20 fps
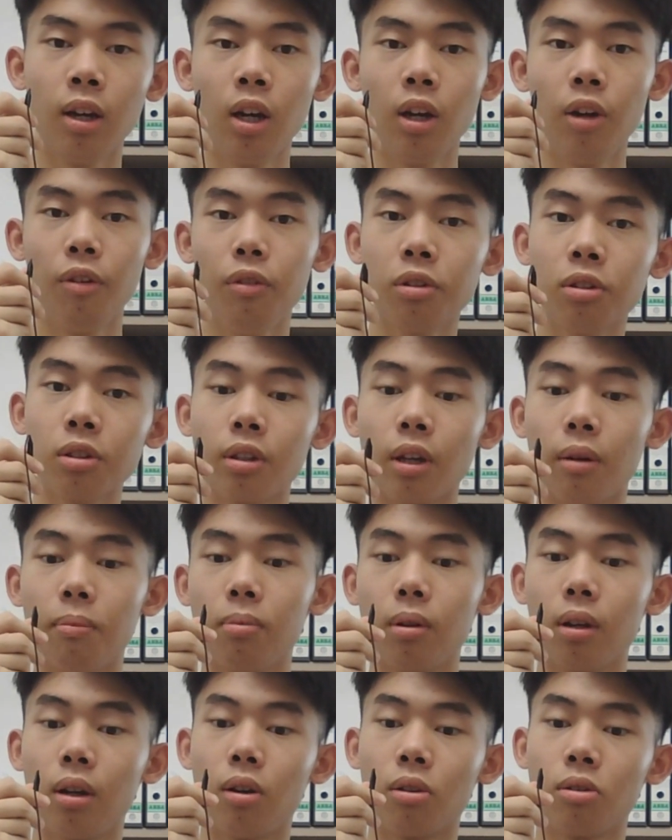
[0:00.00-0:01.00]
Richard
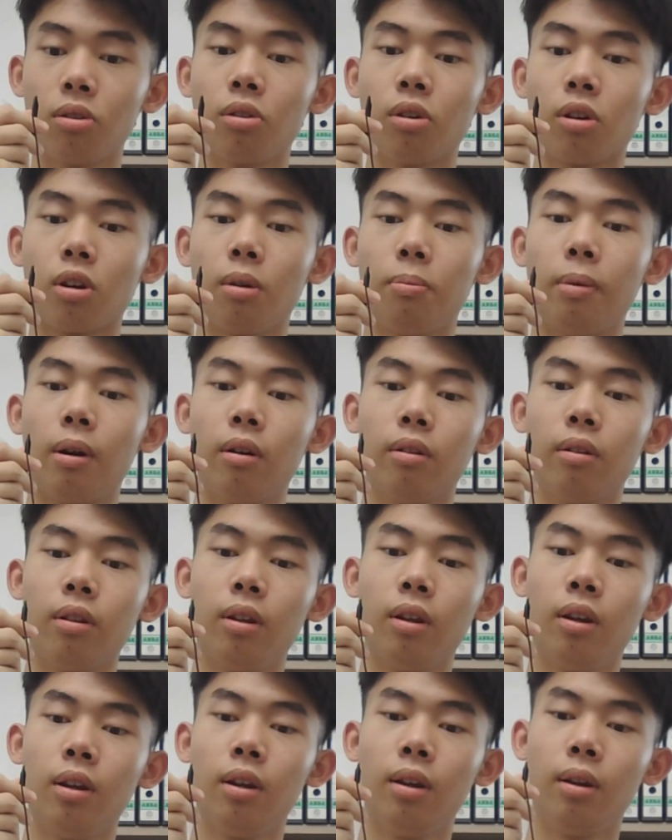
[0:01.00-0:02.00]
Templer also talked about
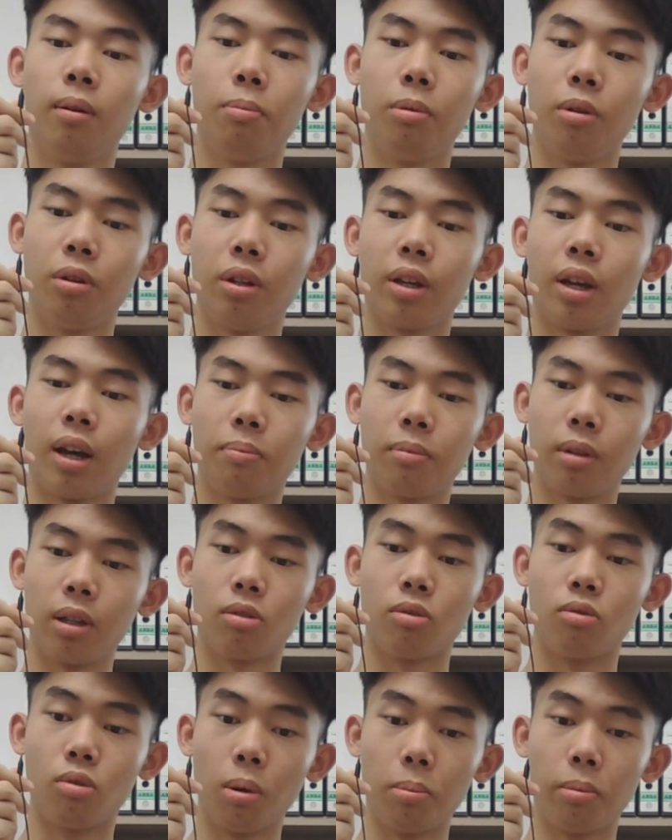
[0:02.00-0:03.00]
building up this
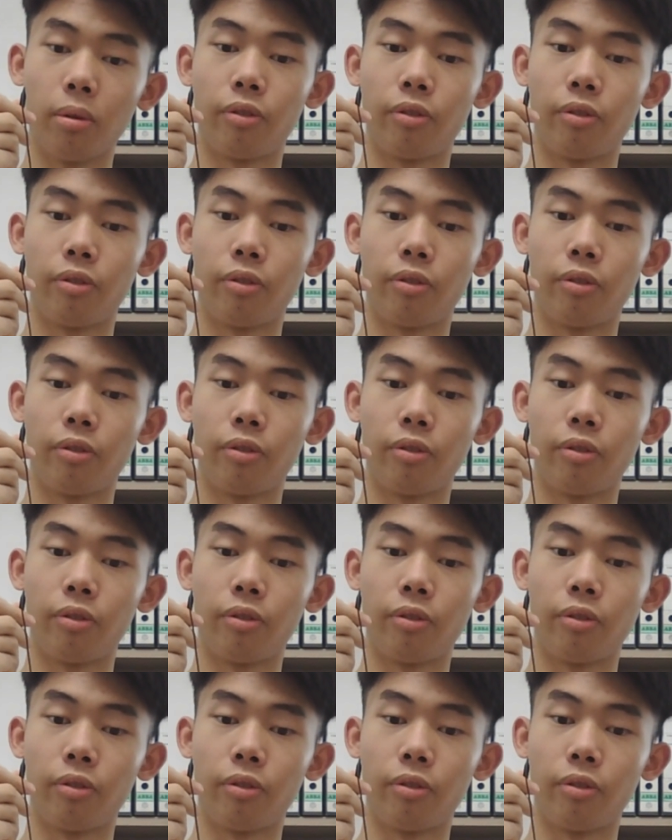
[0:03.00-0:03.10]
group of